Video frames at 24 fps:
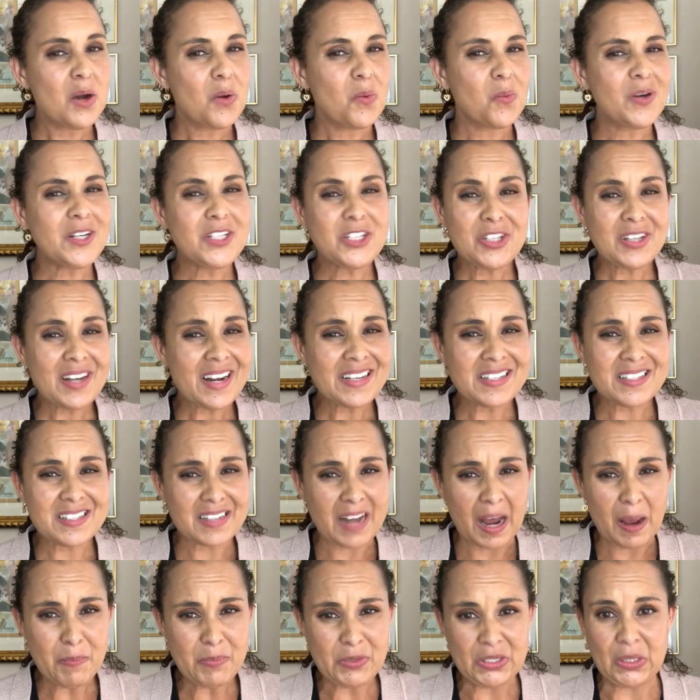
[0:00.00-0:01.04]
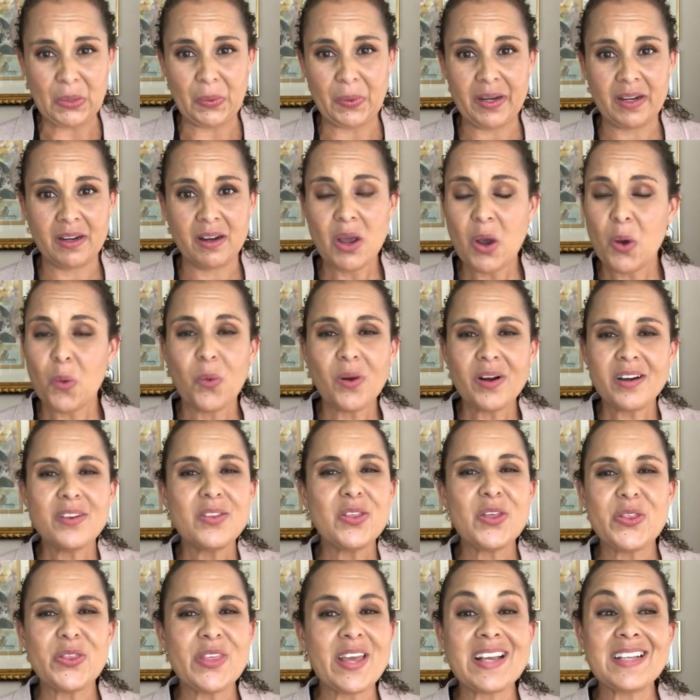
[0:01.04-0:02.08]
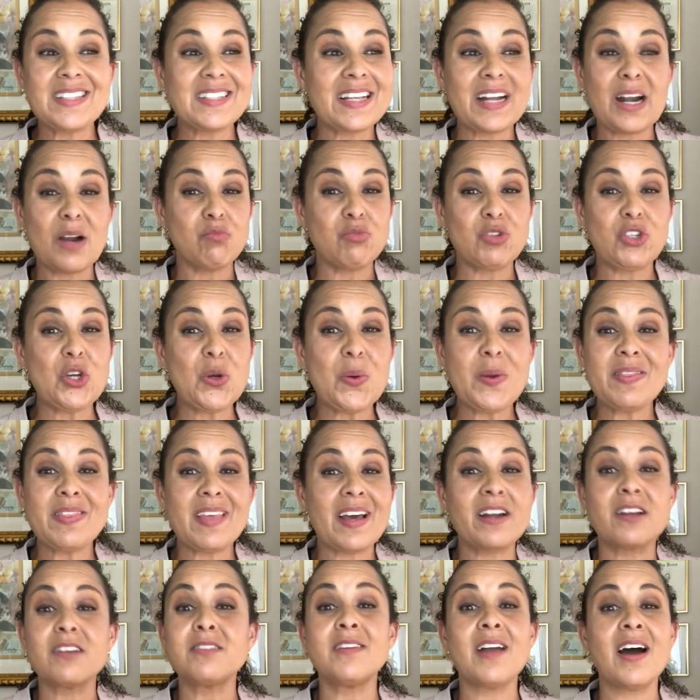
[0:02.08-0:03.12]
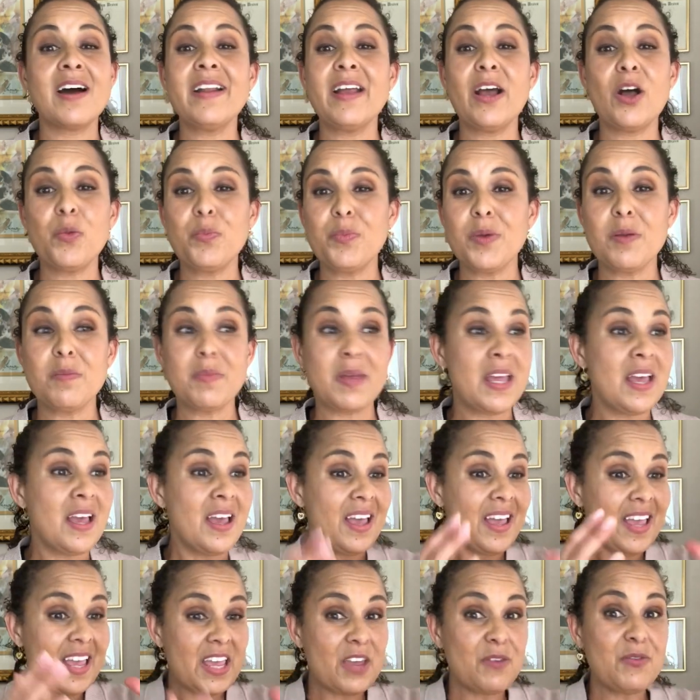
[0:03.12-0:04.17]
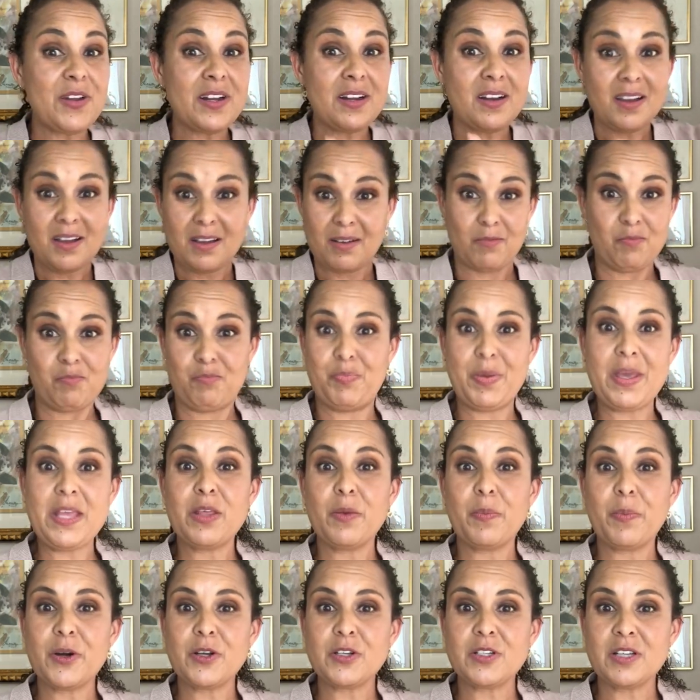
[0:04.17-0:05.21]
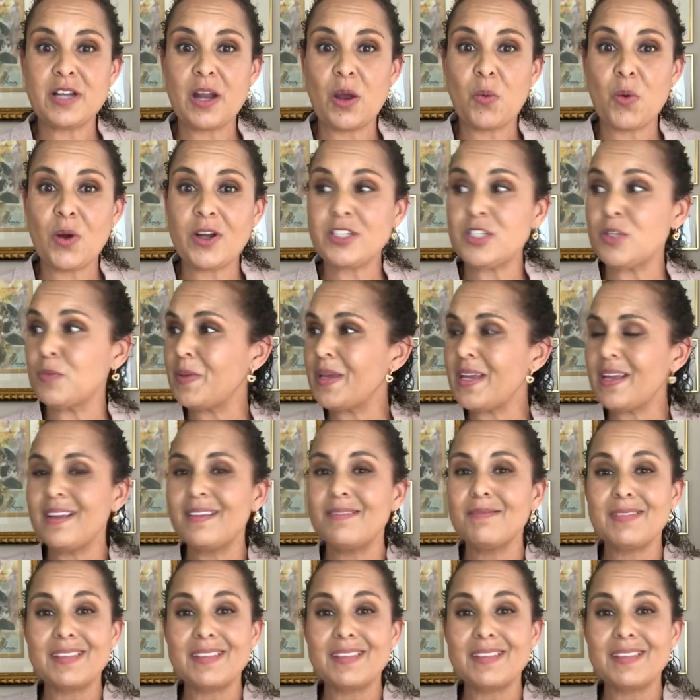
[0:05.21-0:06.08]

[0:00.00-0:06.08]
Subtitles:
What should I stop doing? What are the things that I'm doing that are not helping me even be the person I want to be,